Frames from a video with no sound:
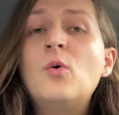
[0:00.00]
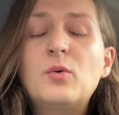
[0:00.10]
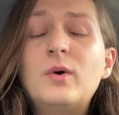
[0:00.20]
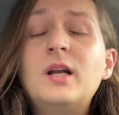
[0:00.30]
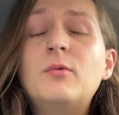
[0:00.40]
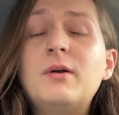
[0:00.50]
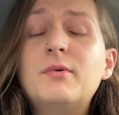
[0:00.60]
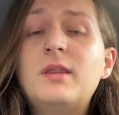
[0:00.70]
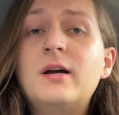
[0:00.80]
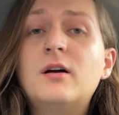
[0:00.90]
When we were
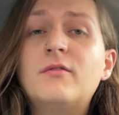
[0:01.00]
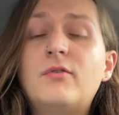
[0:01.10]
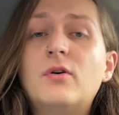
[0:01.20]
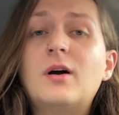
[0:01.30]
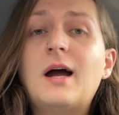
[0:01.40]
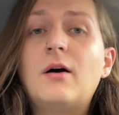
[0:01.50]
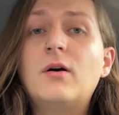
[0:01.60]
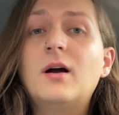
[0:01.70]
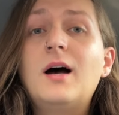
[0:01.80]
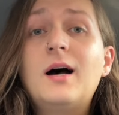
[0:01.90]
there for
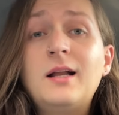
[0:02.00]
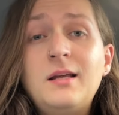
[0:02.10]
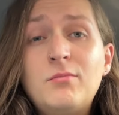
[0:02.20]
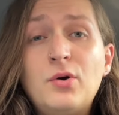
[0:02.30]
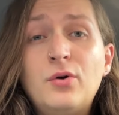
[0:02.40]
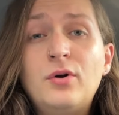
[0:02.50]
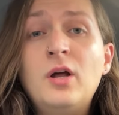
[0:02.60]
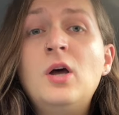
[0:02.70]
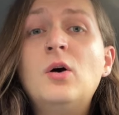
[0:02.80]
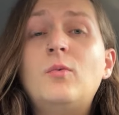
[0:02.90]
our honeymoon,
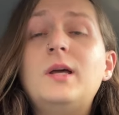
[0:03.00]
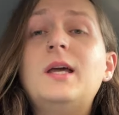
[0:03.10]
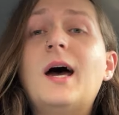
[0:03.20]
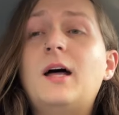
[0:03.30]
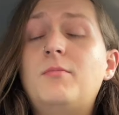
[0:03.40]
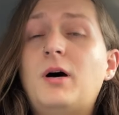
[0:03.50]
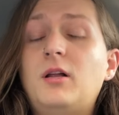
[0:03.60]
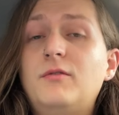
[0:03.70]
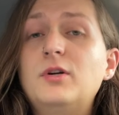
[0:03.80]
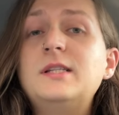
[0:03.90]
we had a bottle
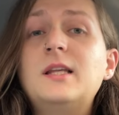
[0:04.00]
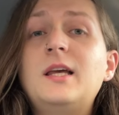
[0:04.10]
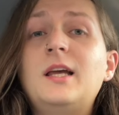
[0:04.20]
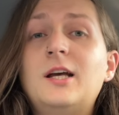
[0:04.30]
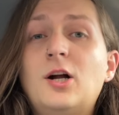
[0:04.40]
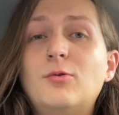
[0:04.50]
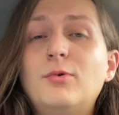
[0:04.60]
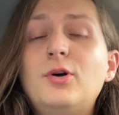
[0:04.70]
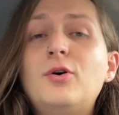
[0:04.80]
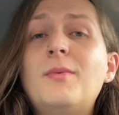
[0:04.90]
of Riesling in our
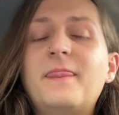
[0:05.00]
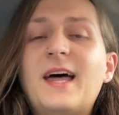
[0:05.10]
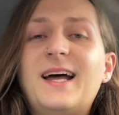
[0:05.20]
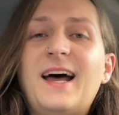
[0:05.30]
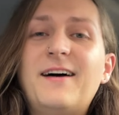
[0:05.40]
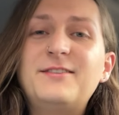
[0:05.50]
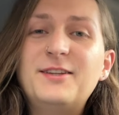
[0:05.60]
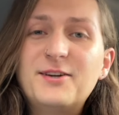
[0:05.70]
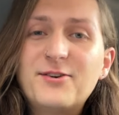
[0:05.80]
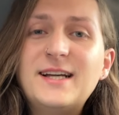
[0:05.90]
room that, after
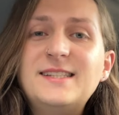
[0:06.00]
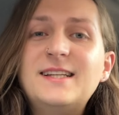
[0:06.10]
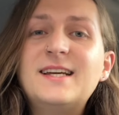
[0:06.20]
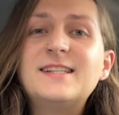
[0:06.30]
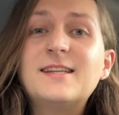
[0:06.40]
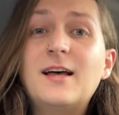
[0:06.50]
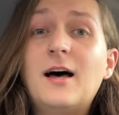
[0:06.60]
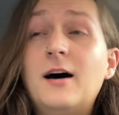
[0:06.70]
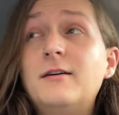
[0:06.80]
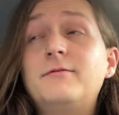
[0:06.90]
the craziness
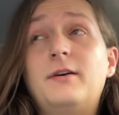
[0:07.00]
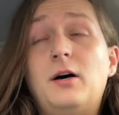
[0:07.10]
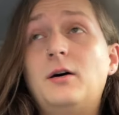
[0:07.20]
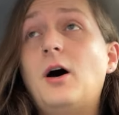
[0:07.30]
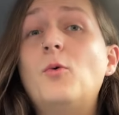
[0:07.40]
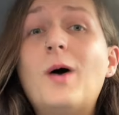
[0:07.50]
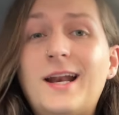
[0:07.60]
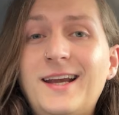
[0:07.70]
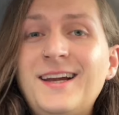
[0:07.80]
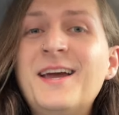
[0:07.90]
of a
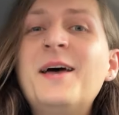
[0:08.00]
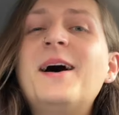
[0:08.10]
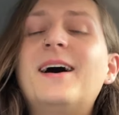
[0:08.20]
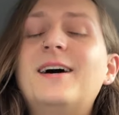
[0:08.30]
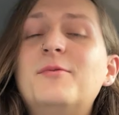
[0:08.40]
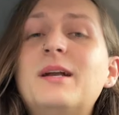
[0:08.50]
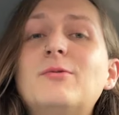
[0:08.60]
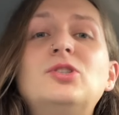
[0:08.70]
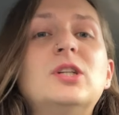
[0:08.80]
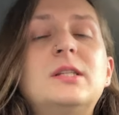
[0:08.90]
wedding, when it
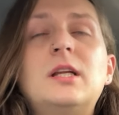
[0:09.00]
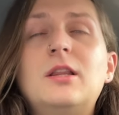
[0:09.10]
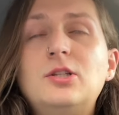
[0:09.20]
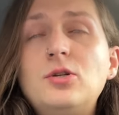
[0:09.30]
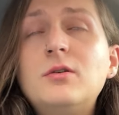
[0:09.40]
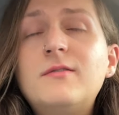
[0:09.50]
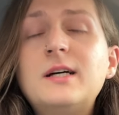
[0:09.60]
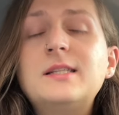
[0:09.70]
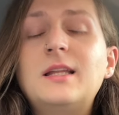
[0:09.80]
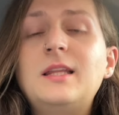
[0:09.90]
was just the 2 of
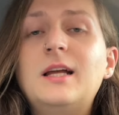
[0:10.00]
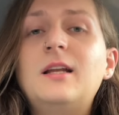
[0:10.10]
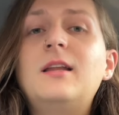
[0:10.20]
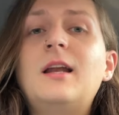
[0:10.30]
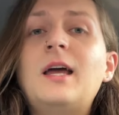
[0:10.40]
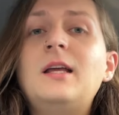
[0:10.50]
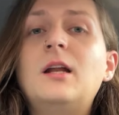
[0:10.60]
us at the end of the night,